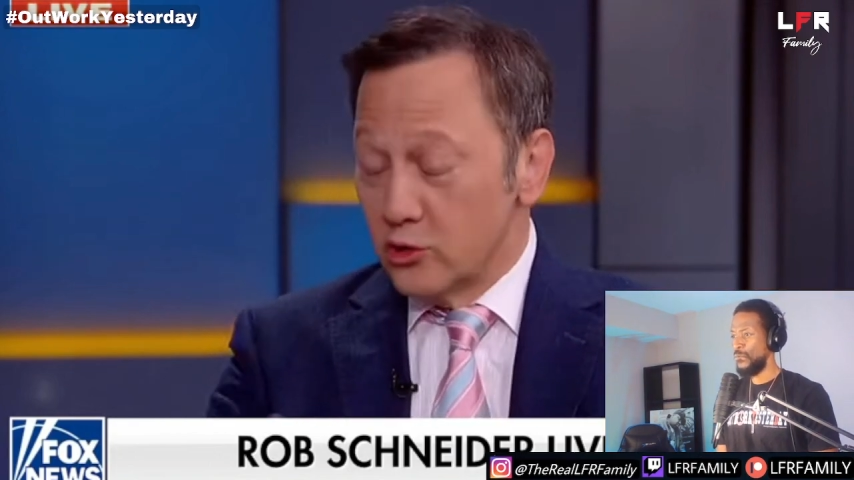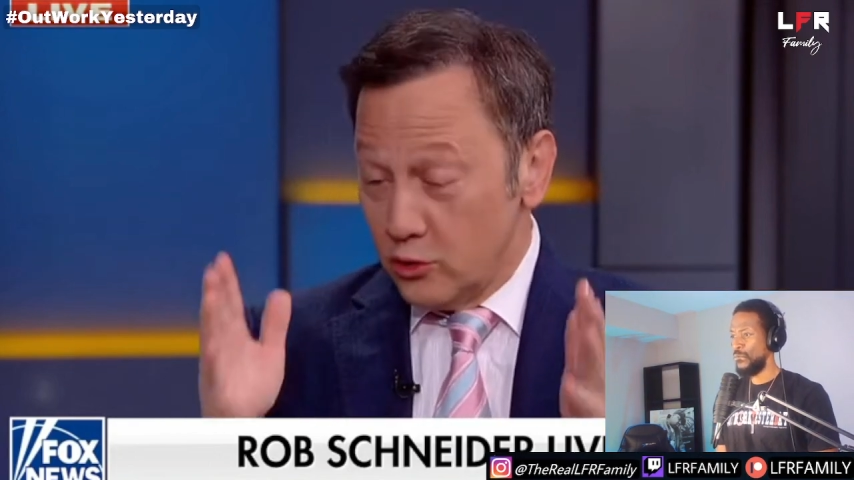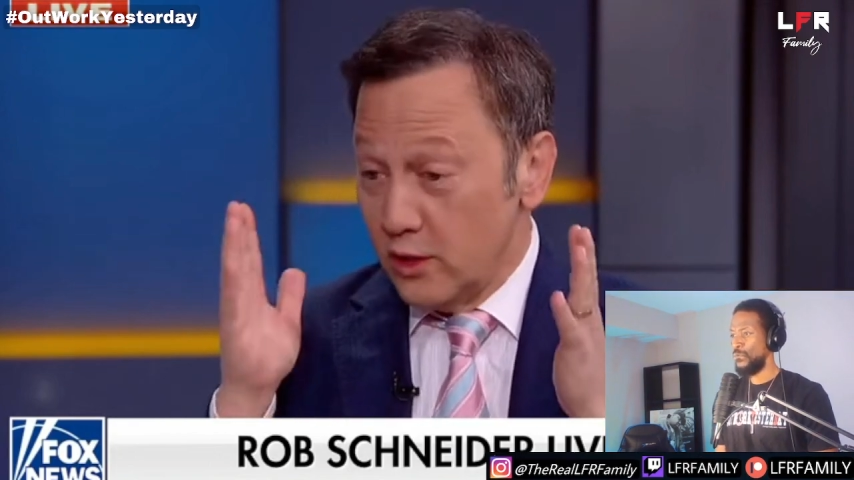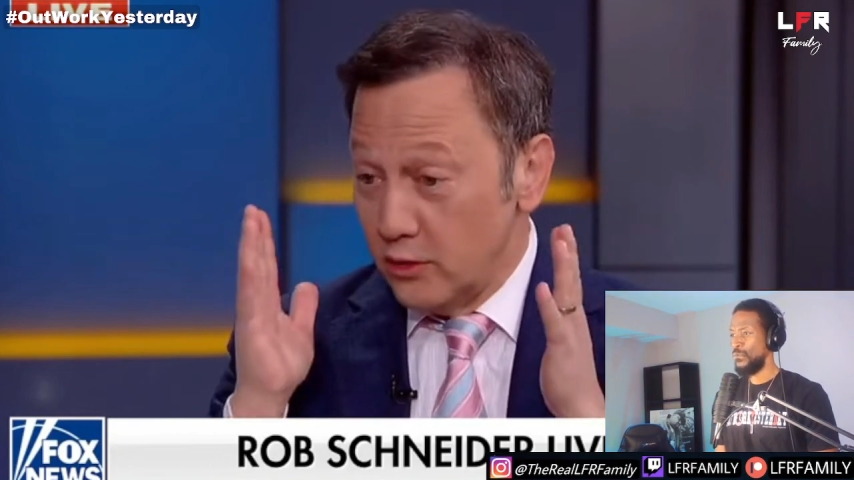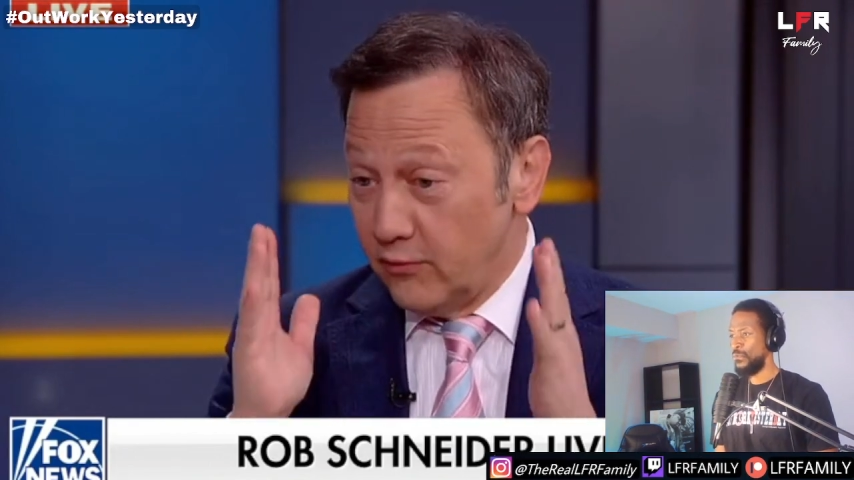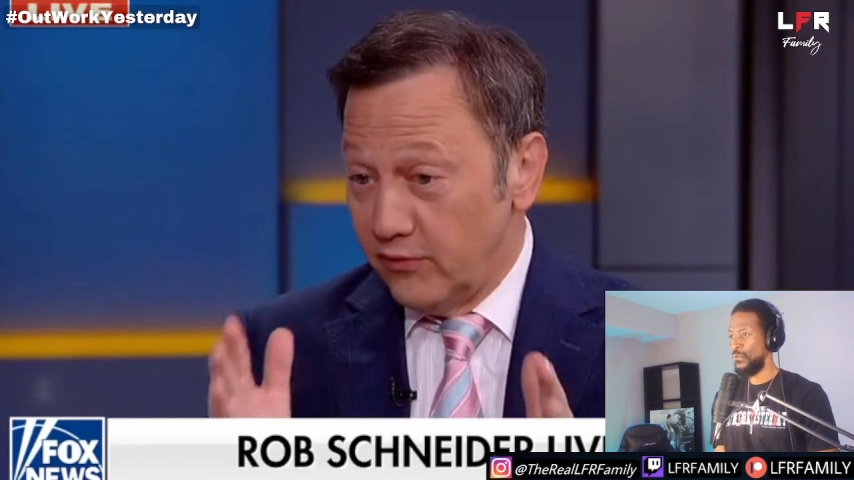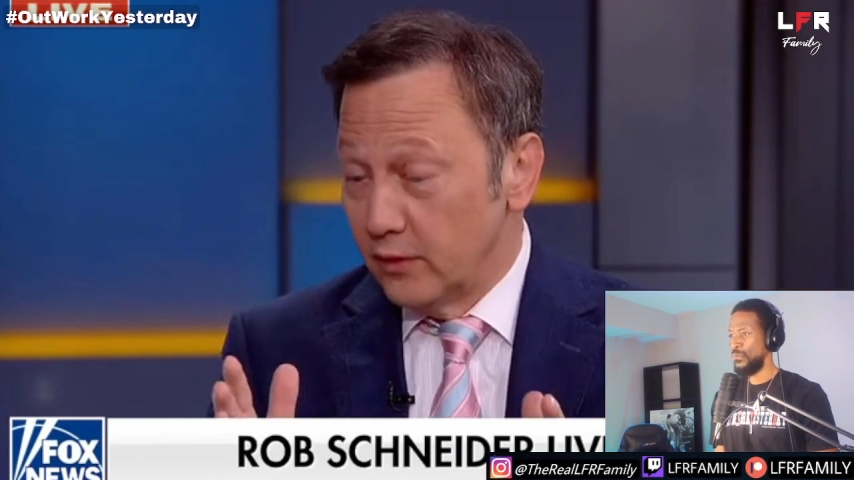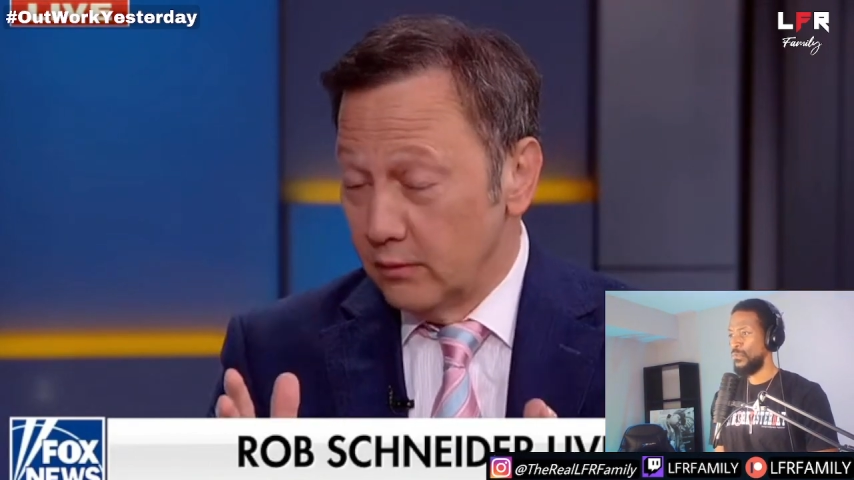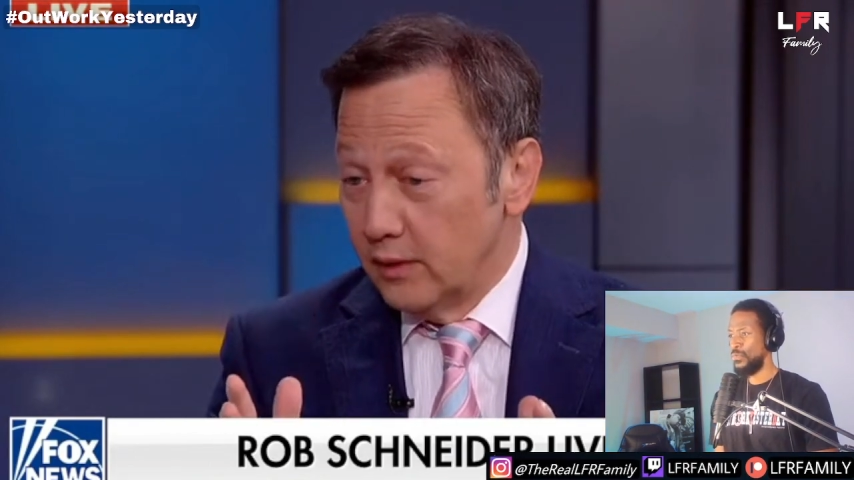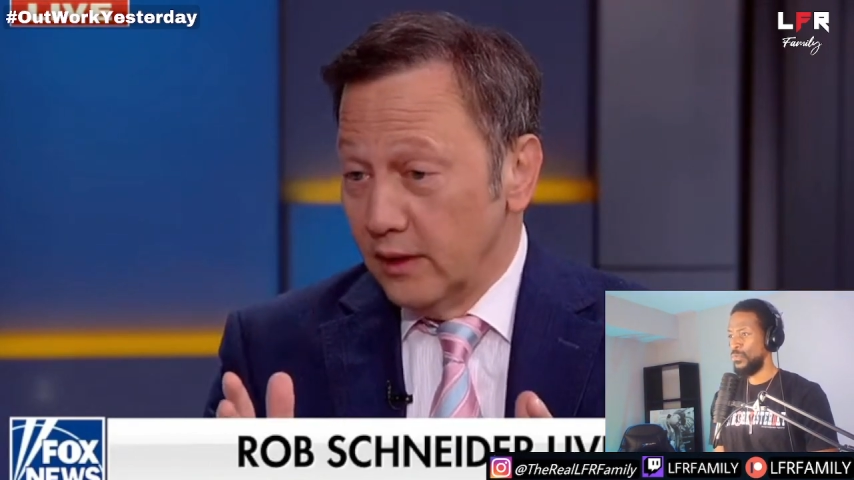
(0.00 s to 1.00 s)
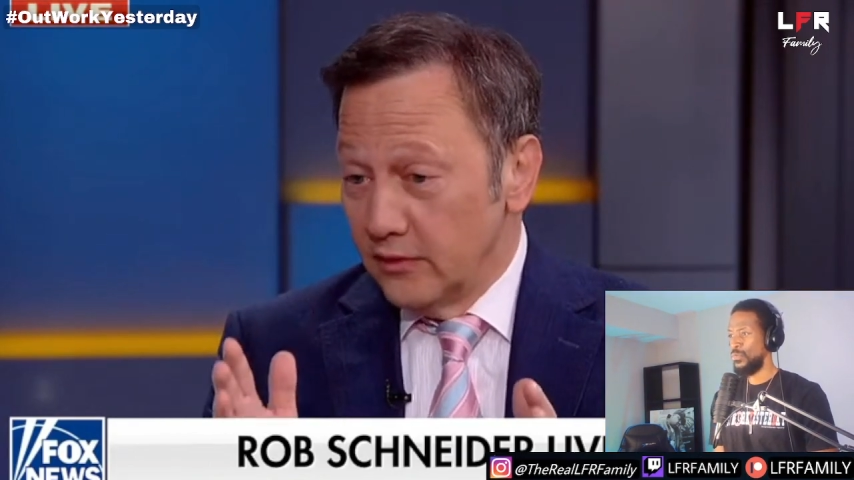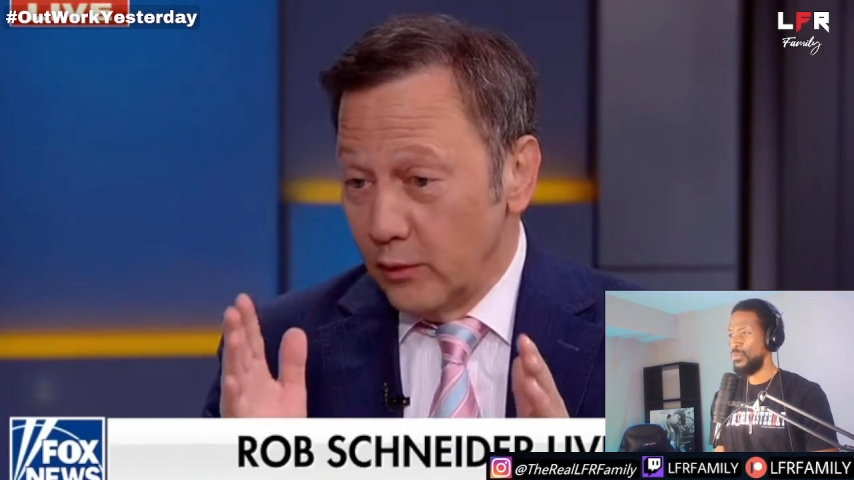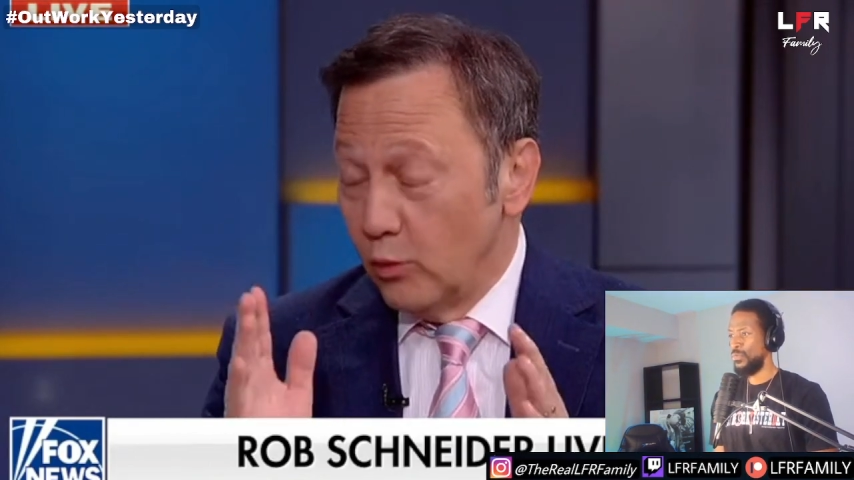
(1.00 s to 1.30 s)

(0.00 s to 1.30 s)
just that you feel they